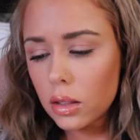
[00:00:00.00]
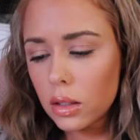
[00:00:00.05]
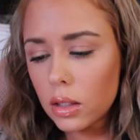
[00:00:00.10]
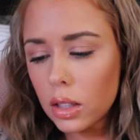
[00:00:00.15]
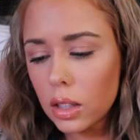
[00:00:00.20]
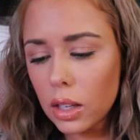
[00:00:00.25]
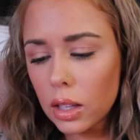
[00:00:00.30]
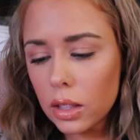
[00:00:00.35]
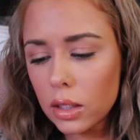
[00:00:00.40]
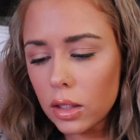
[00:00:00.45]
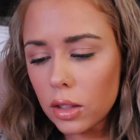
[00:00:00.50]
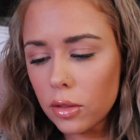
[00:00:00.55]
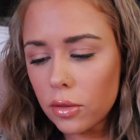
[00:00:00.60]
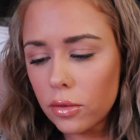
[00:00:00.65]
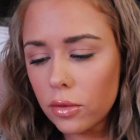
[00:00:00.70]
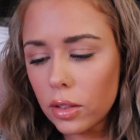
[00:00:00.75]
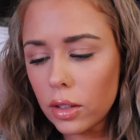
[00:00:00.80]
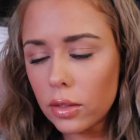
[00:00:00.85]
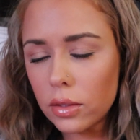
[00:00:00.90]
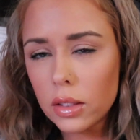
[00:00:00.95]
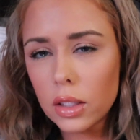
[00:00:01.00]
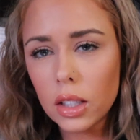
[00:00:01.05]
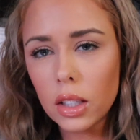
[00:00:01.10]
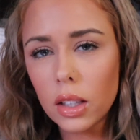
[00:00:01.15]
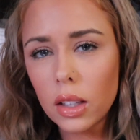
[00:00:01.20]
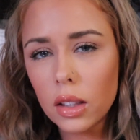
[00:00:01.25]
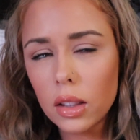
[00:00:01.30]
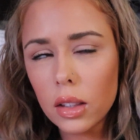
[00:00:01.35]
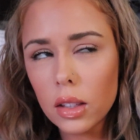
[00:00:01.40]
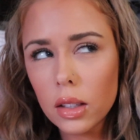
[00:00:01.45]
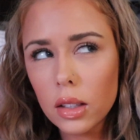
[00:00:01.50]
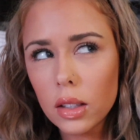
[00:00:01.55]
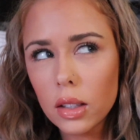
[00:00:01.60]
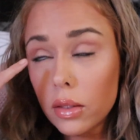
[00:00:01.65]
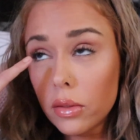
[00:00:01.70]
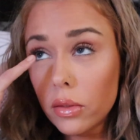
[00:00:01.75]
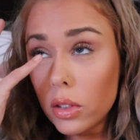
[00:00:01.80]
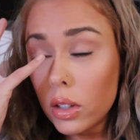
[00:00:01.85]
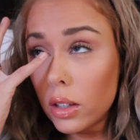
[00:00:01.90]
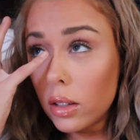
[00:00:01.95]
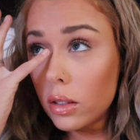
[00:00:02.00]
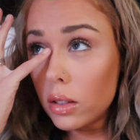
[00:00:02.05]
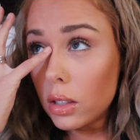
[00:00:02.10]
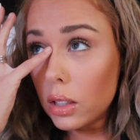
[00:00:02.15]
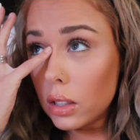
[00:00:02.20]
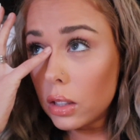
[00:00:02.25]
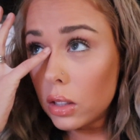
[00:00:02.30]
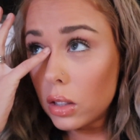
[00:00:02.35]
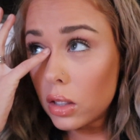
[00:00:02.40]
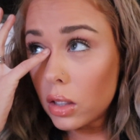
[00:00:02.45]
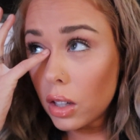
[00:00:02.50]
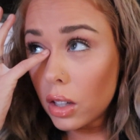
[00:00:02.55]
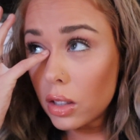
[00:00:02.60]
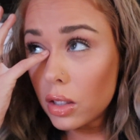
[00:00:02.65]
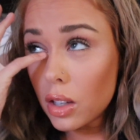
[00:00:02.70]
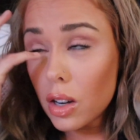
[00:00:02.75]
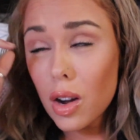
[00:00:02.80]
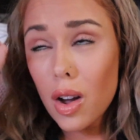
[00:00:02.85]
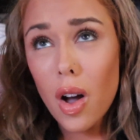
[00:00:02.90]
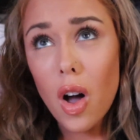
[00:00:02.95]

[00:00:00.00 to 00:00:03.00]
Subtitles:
Today's the 15th and Virgo season starts